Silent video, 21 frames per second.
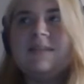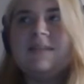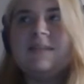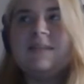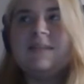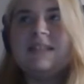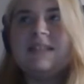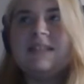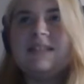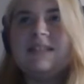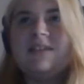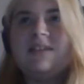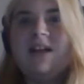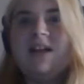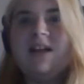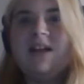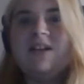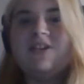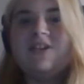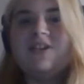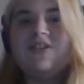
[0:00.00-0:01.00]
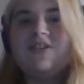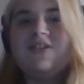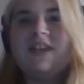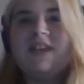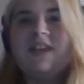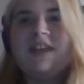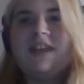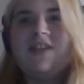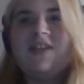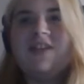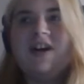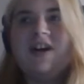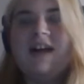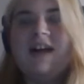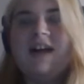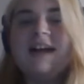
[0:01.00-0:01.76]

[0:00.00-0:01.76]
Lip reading: the business a lot longer than I thought.